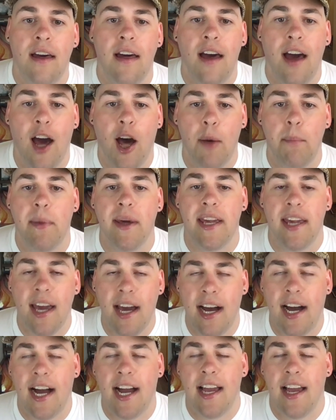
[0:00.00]
But
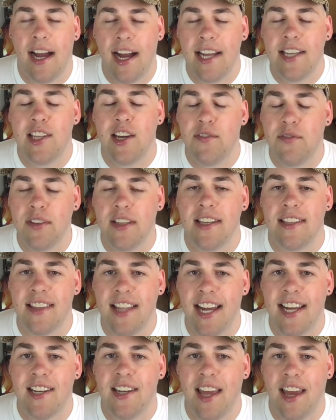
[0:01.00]
yeah, I definitely
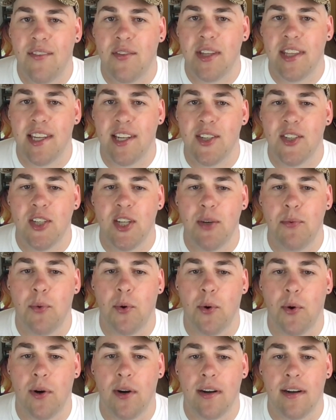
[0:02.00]
liked everything she
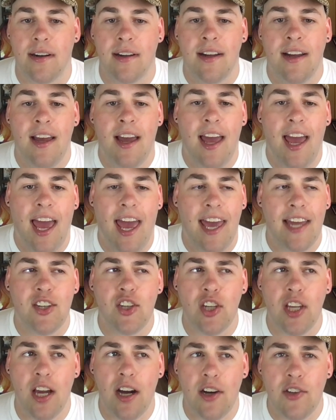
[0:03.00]
wore. And
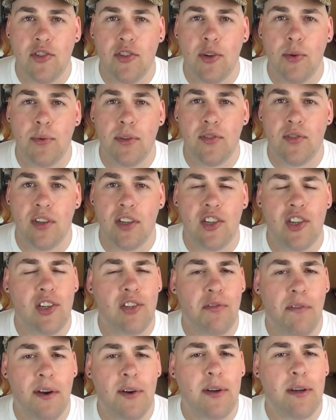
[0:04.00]
she's
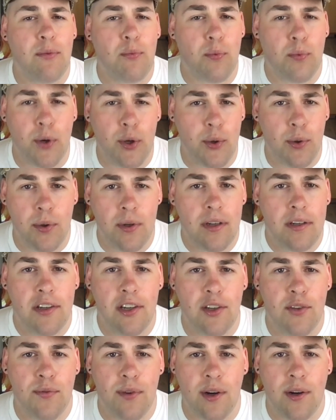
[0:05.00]
very rude.
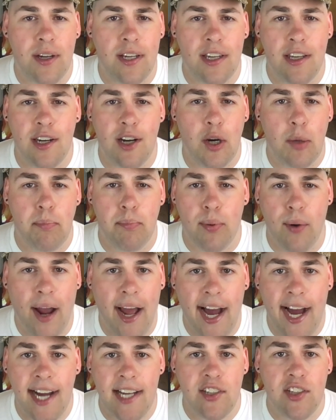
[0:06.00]
She's very,
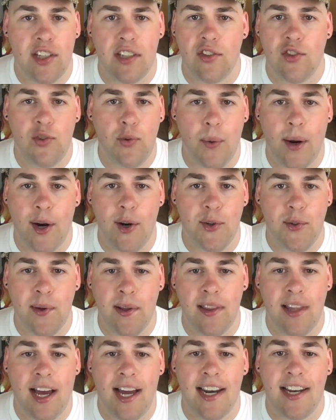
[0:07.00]
brash and swears a
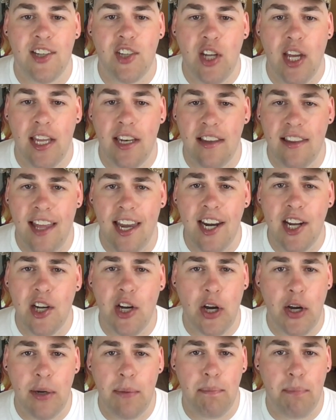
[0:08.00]
lot. And she had a lot of
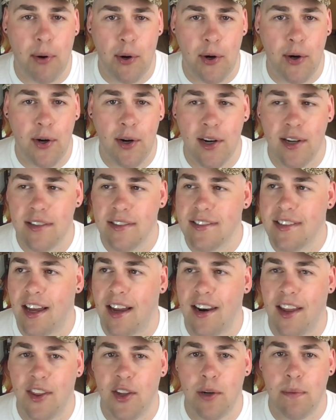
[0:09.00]
good burns
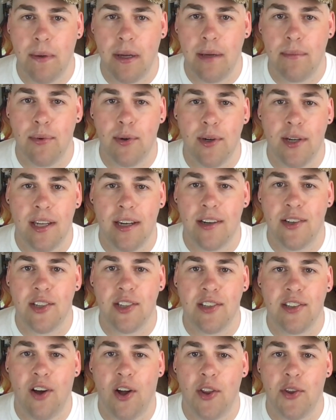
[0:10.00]
on other people,
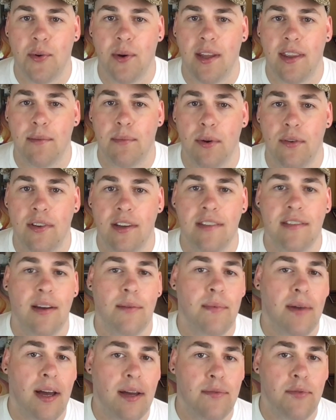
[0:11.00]
just all throughout the movie.
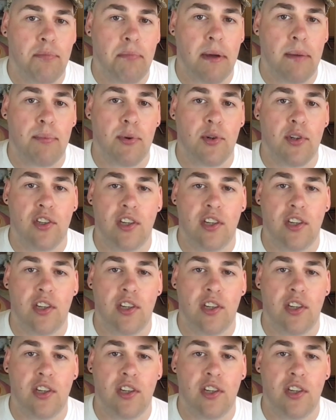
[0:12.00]
Sometimes people